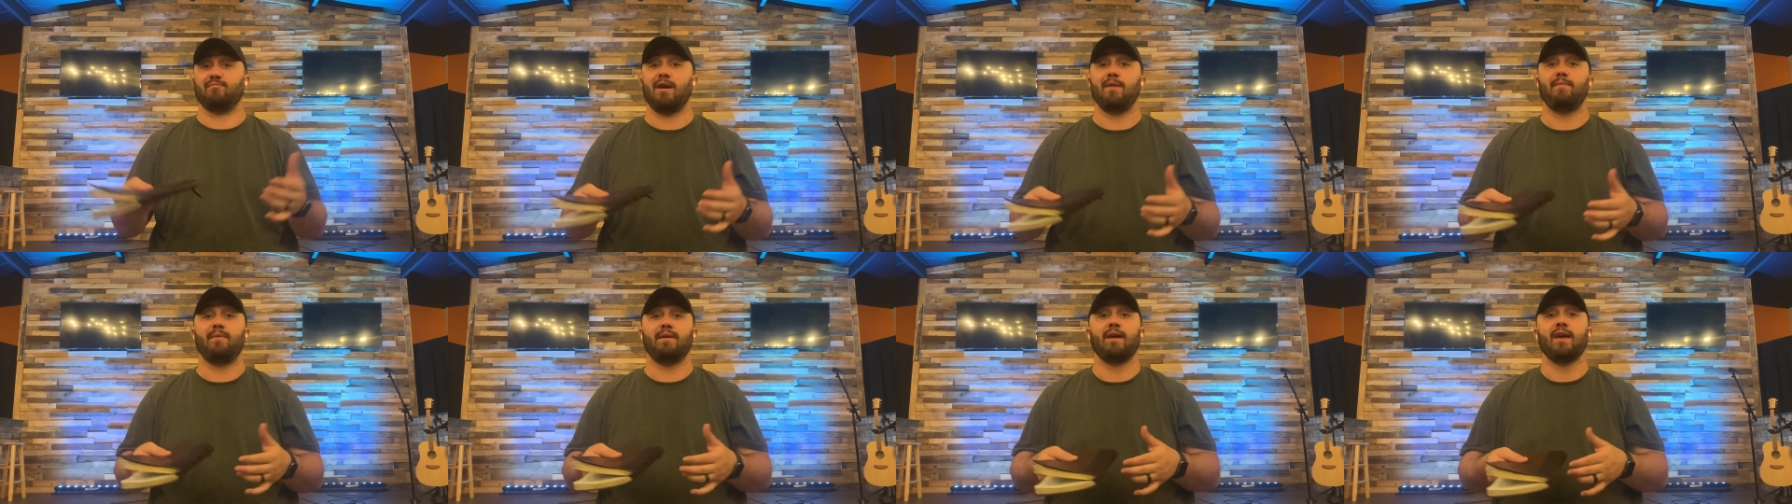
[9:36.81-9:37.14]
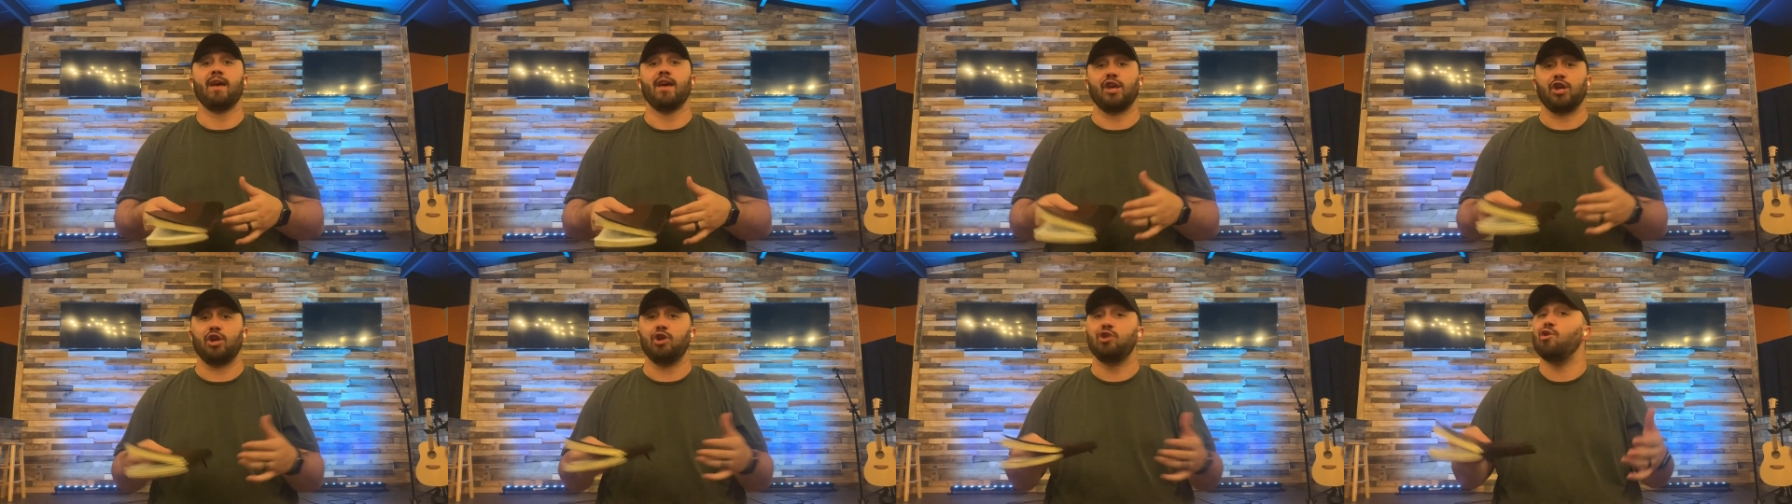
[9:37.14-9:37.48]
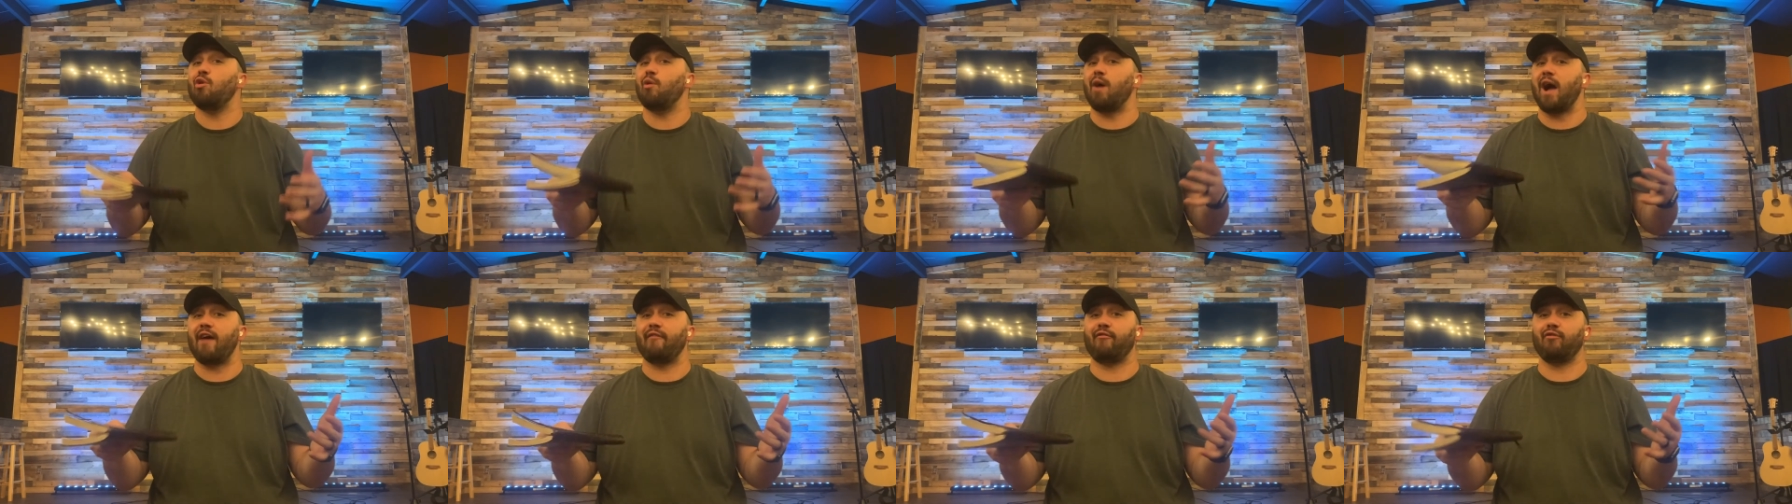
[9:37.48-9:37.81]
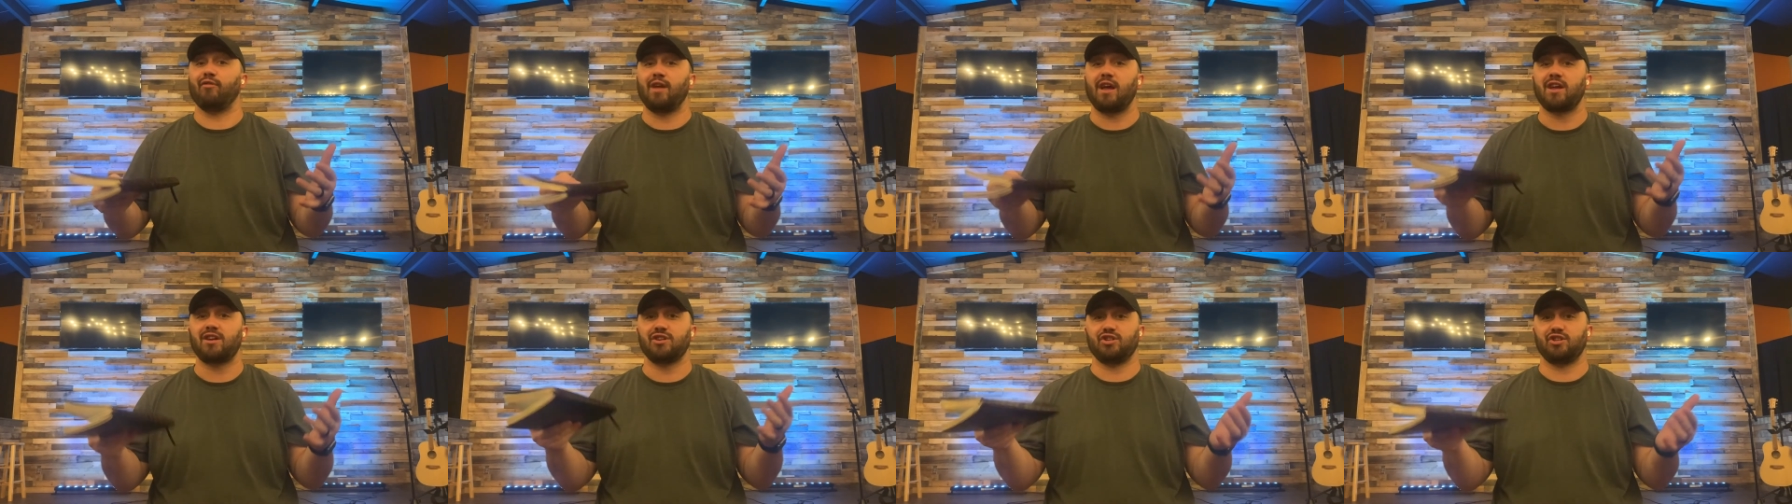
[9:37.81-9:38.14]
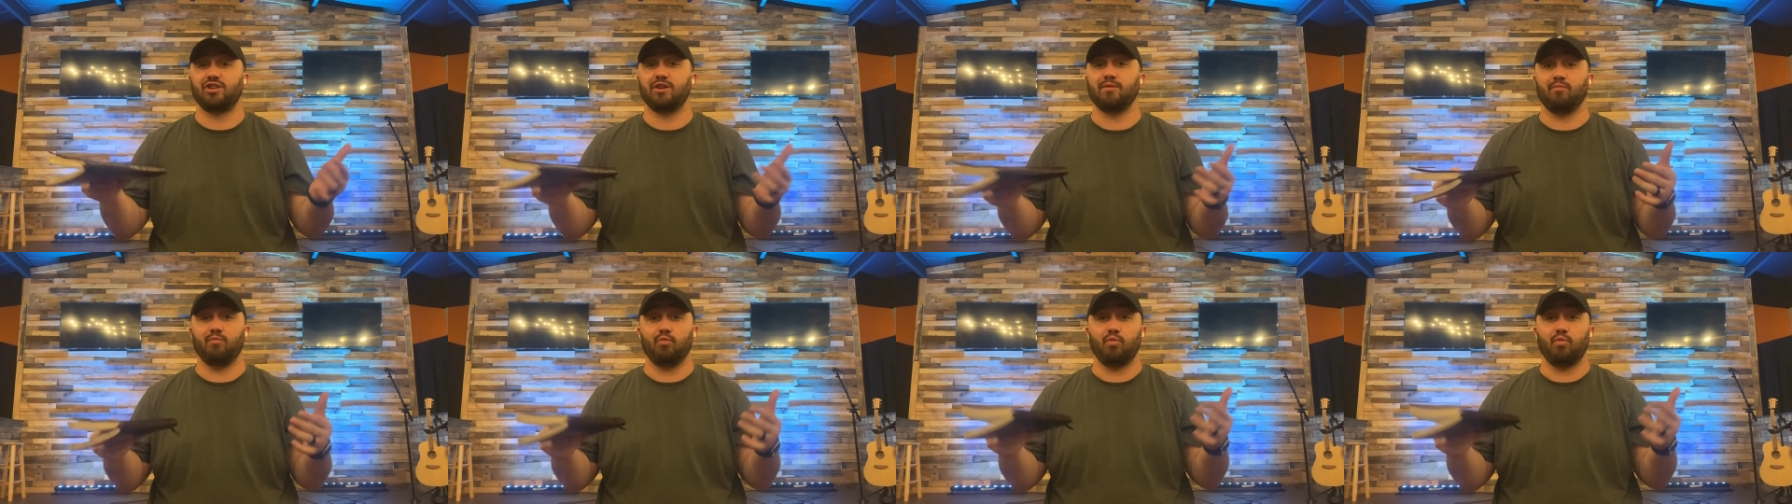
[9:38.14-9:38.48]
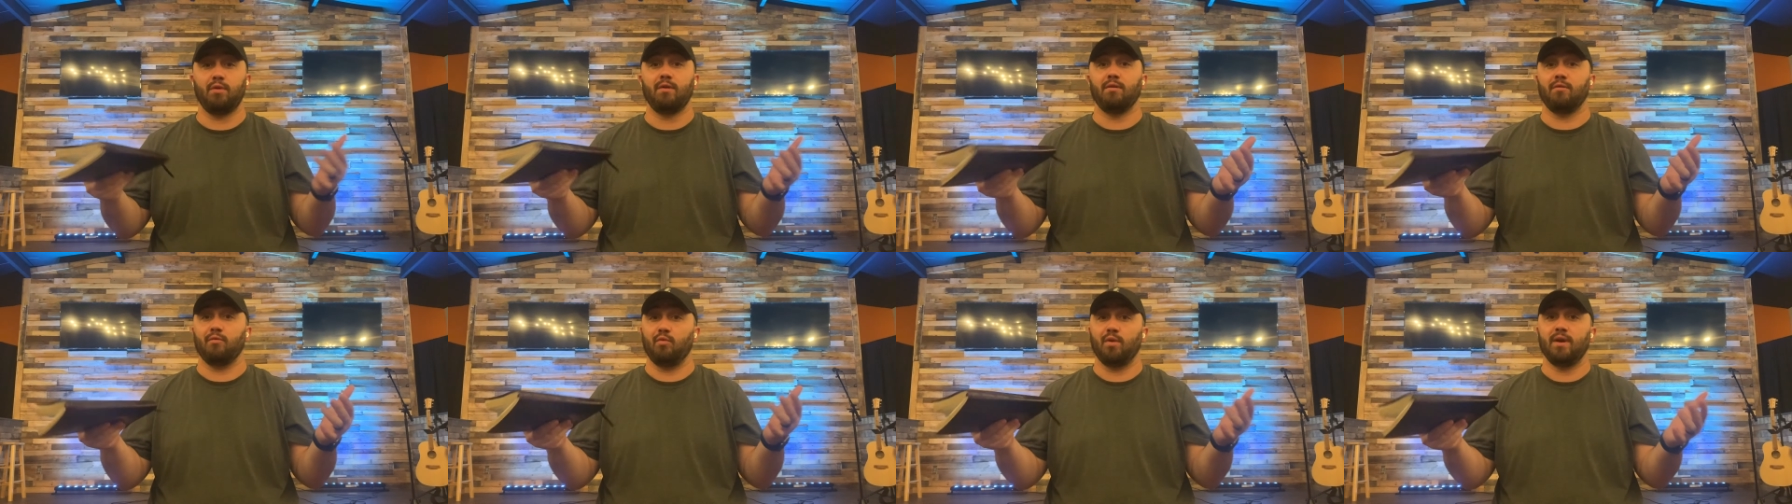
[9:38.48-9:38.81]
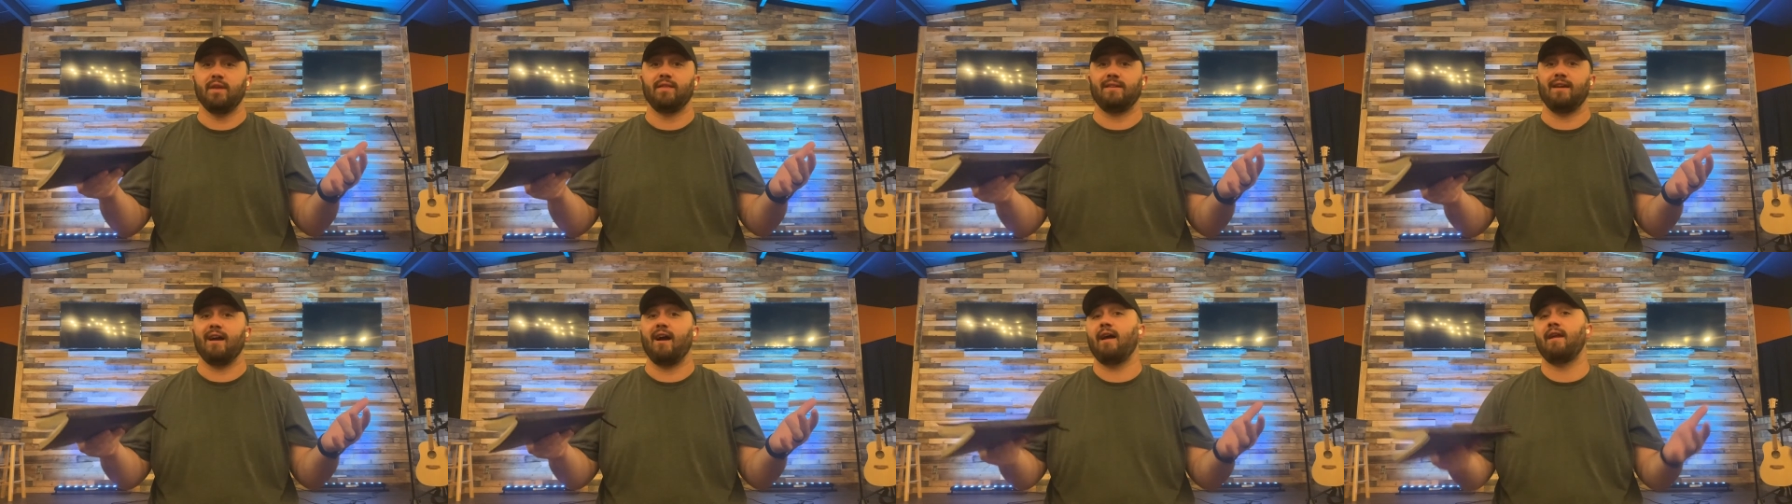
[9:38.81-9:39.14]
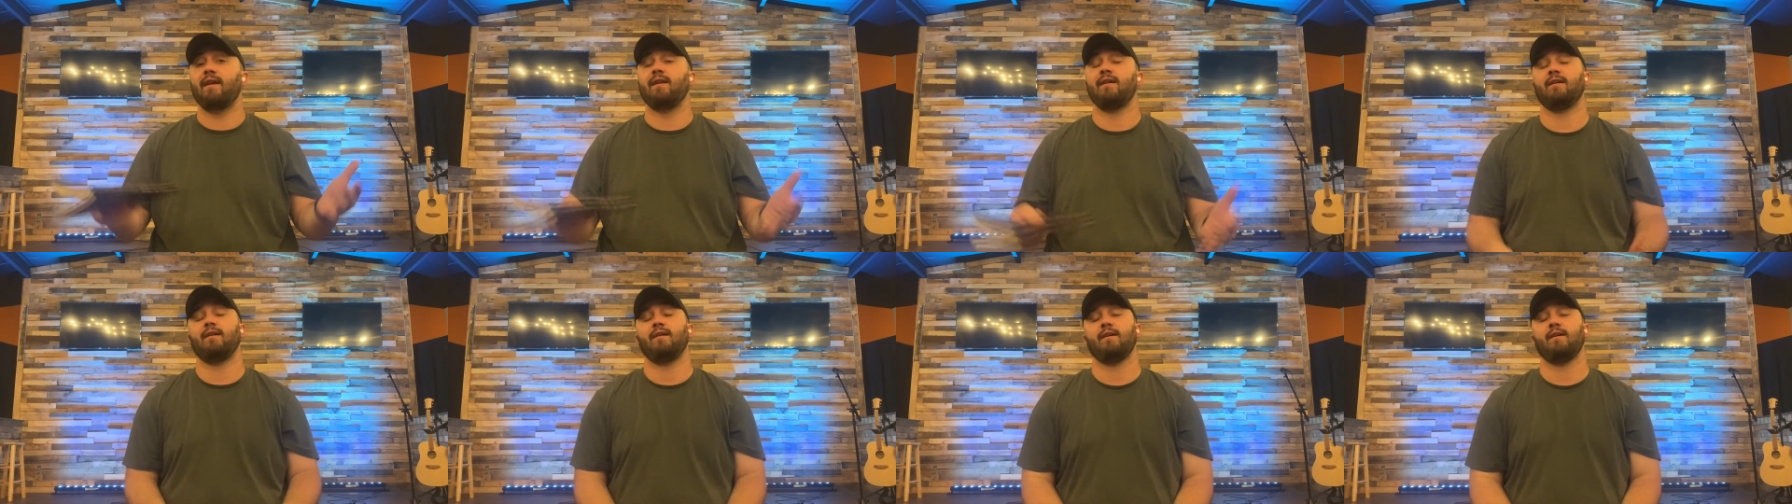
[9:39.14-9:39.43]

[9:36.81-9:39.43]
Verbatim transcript: maybe you don't have a relationship with, with God.